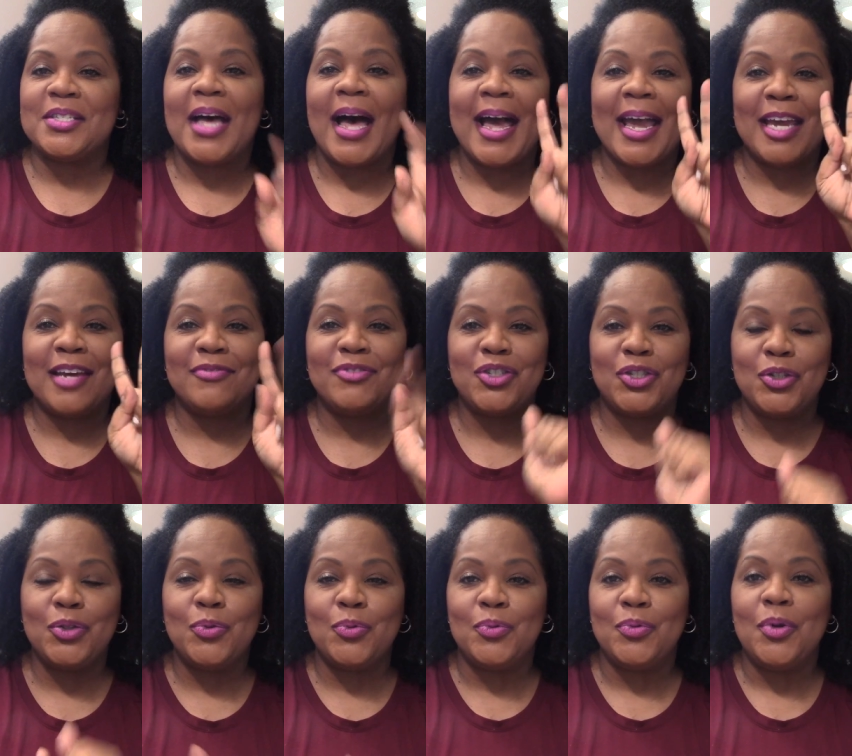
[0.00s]
I have
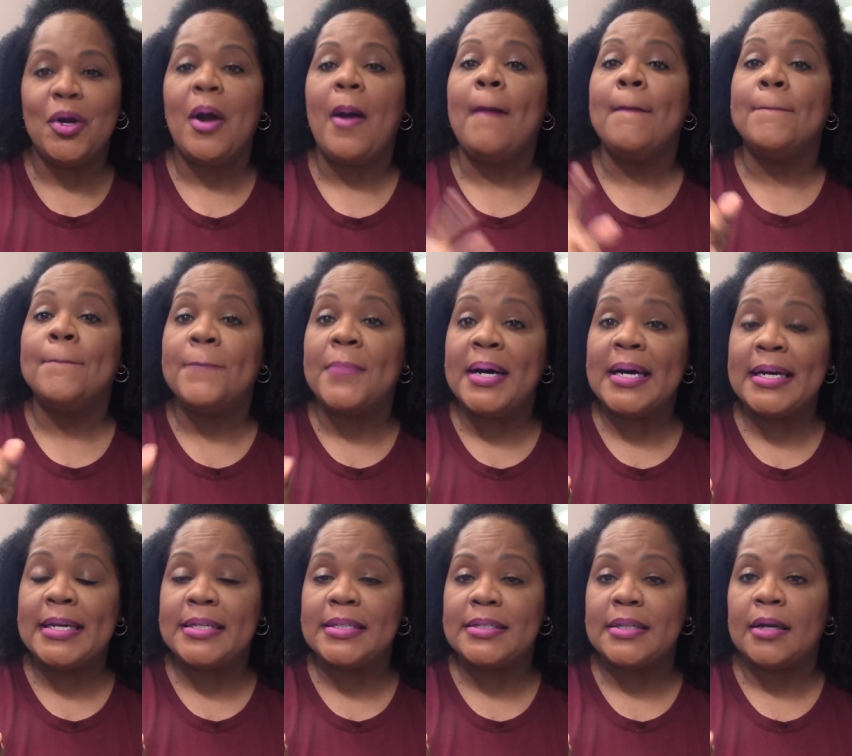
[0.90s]
two,
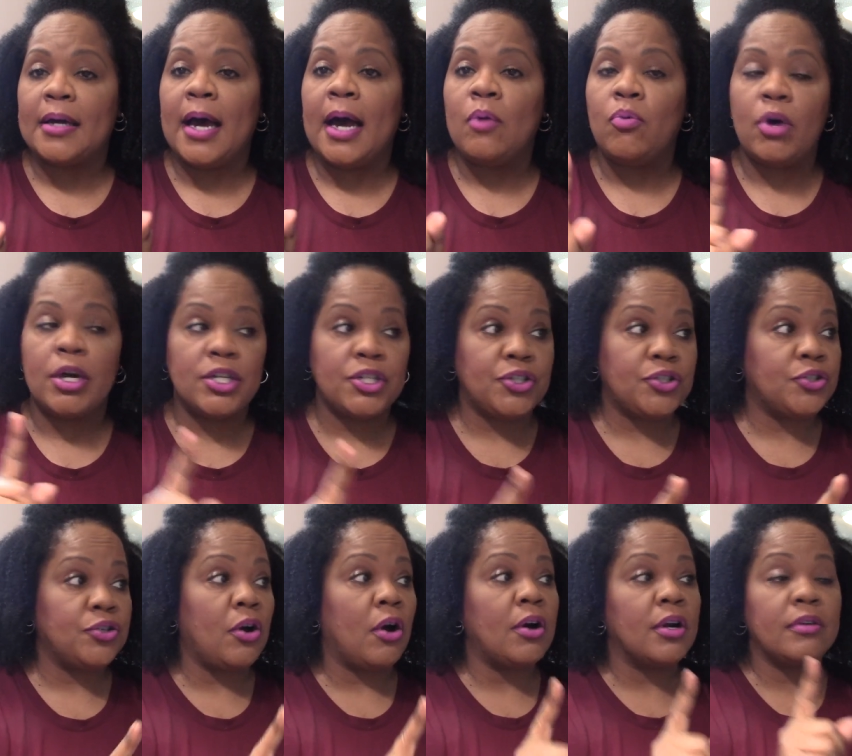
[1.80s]
but I want to
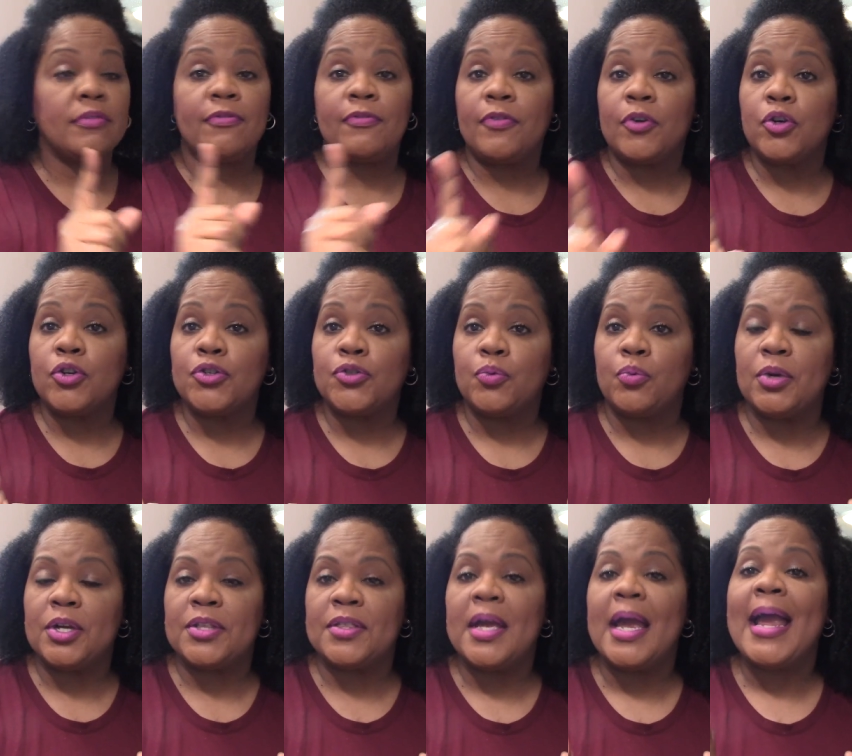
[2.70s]
start first
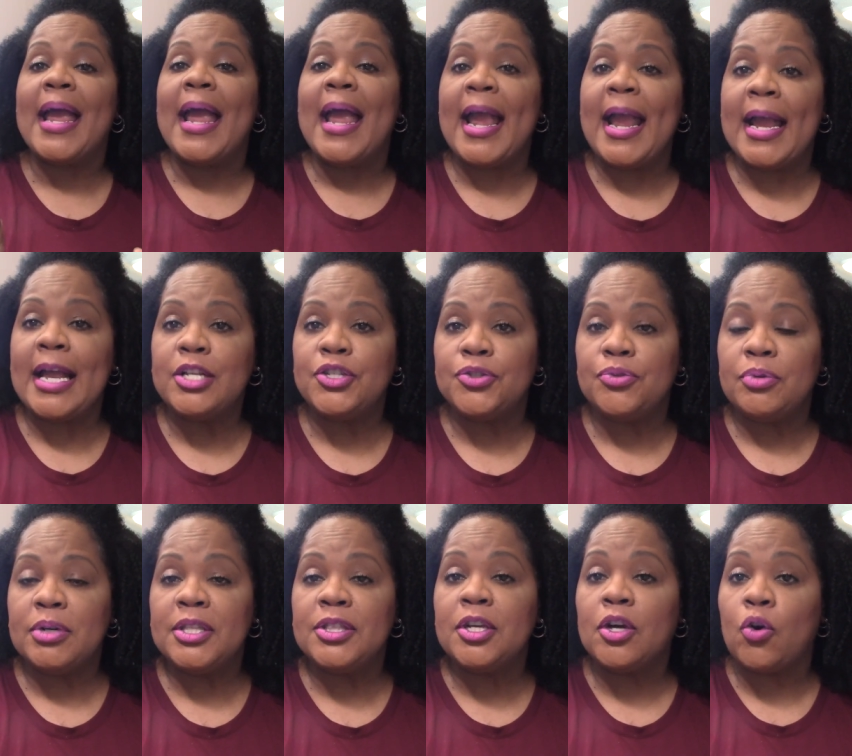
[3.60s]
with
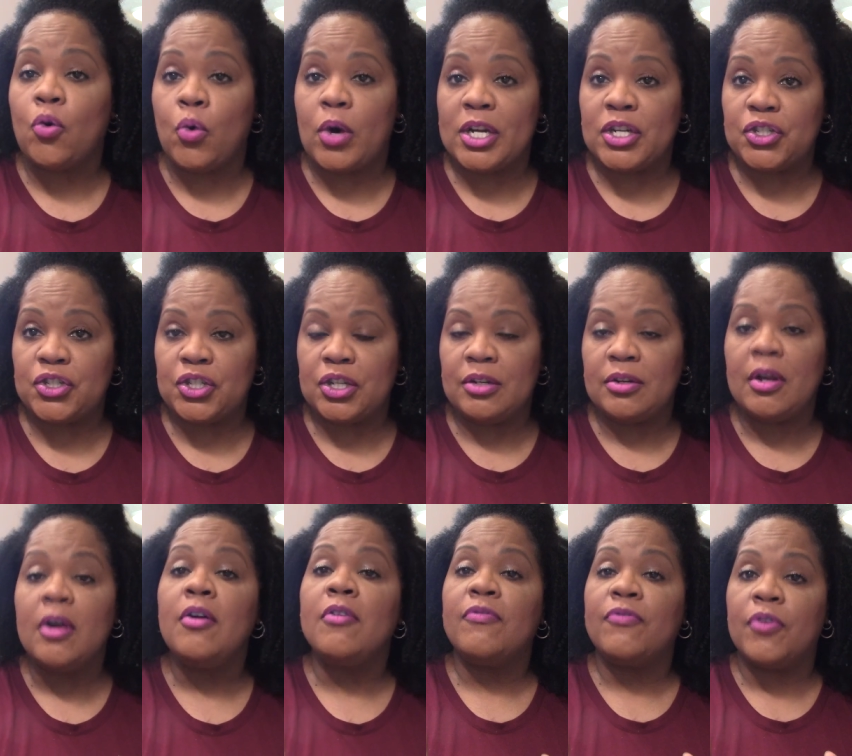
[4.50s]
answering the question
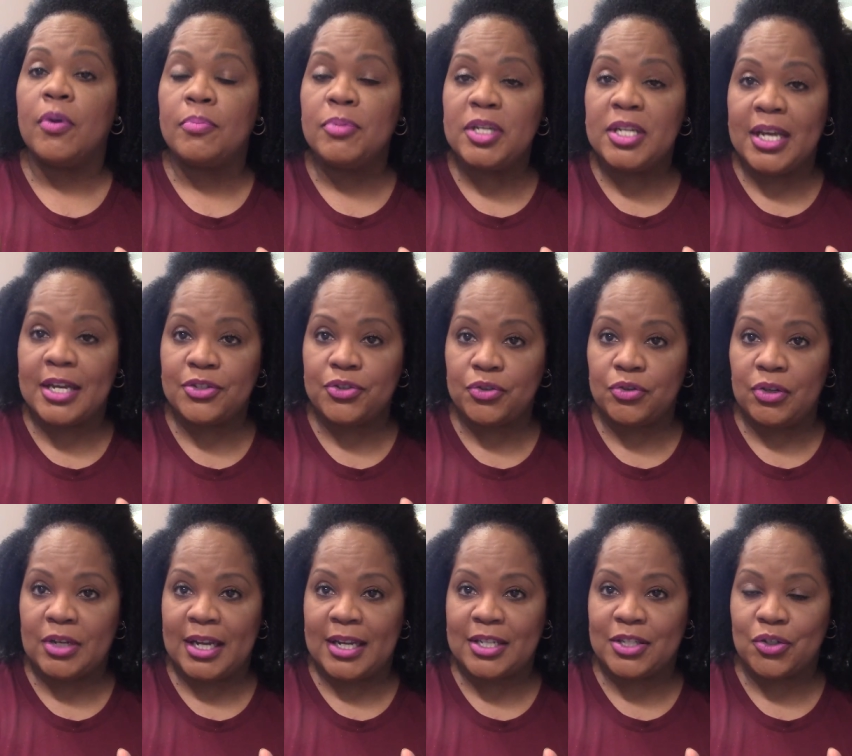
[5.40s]
from
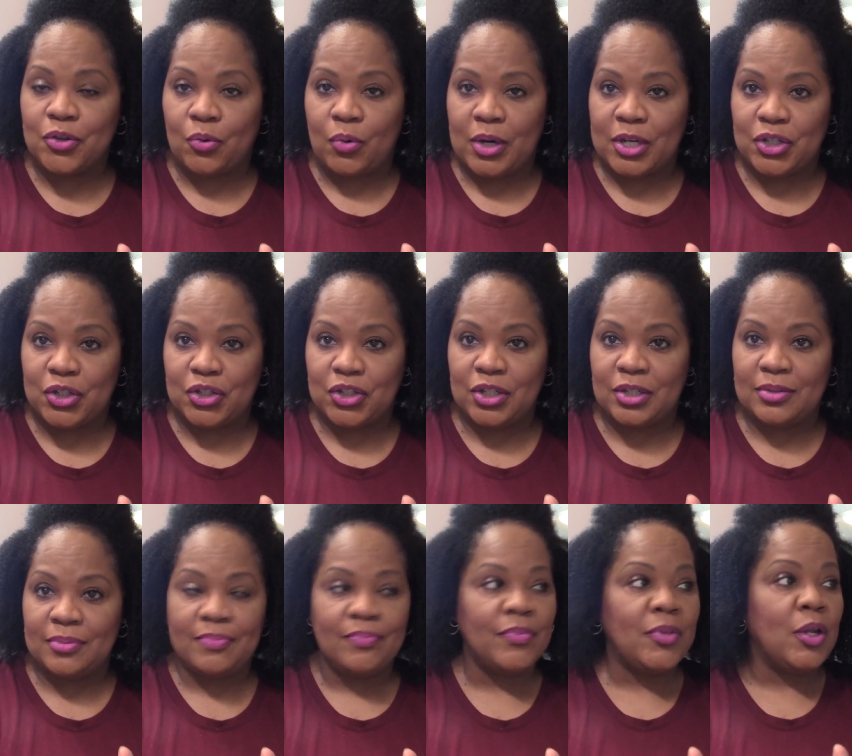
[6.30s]
yesterday's
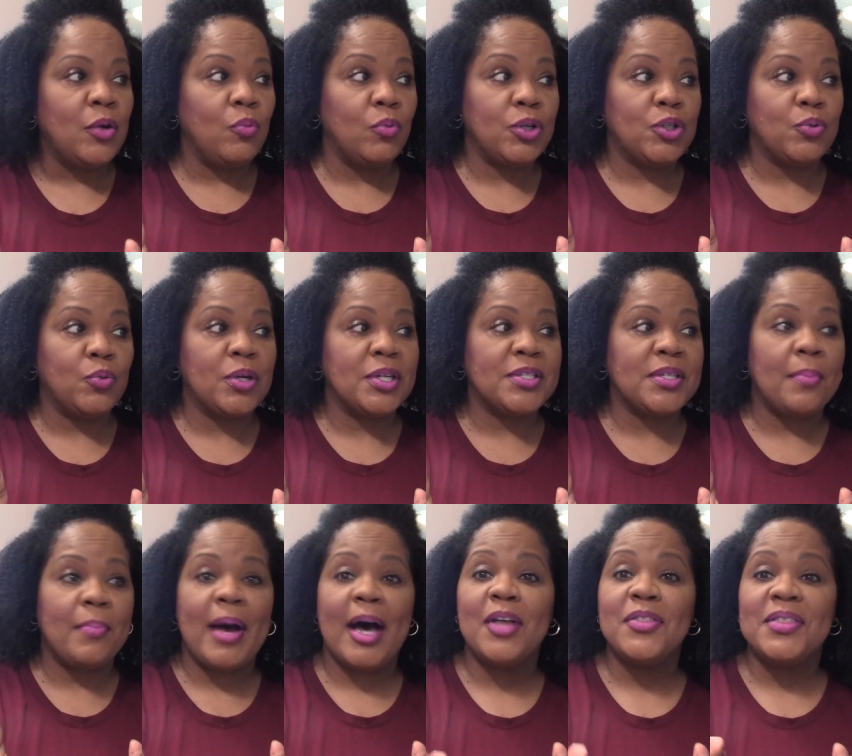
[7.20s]
question, which was
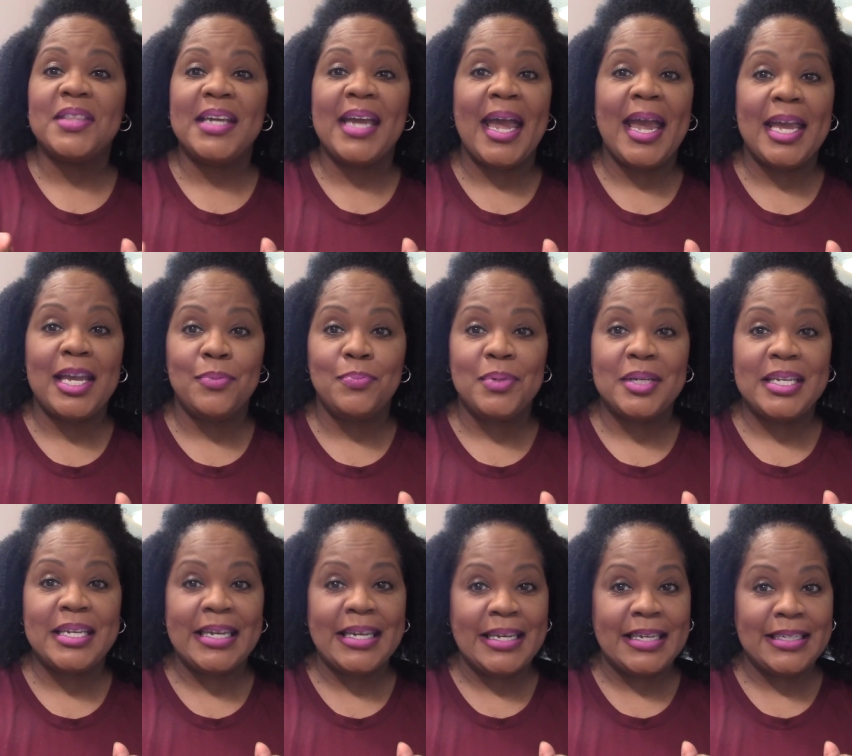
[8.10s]
about the
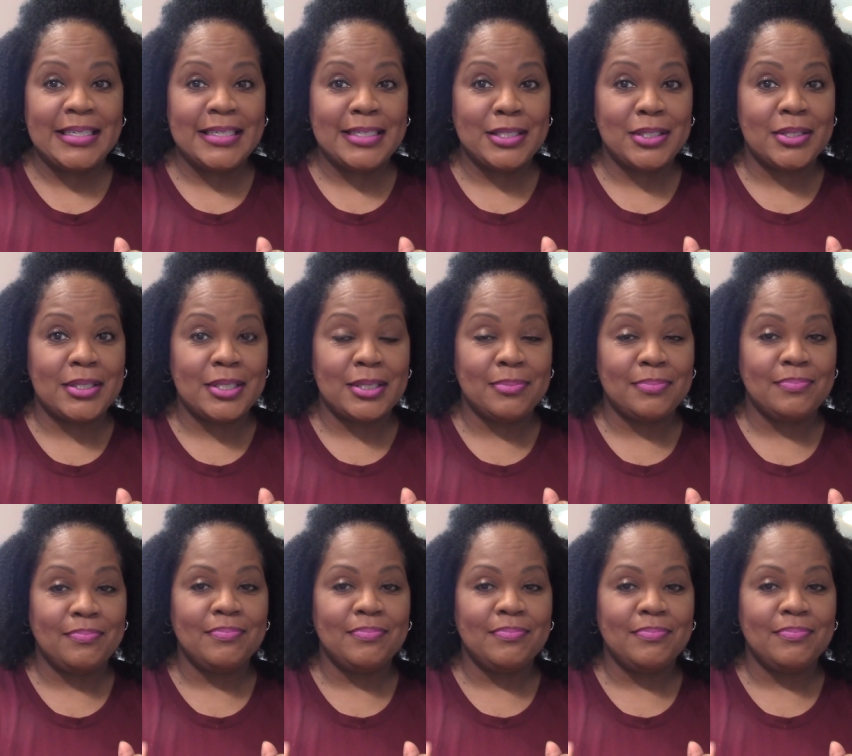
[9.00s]
ABNs.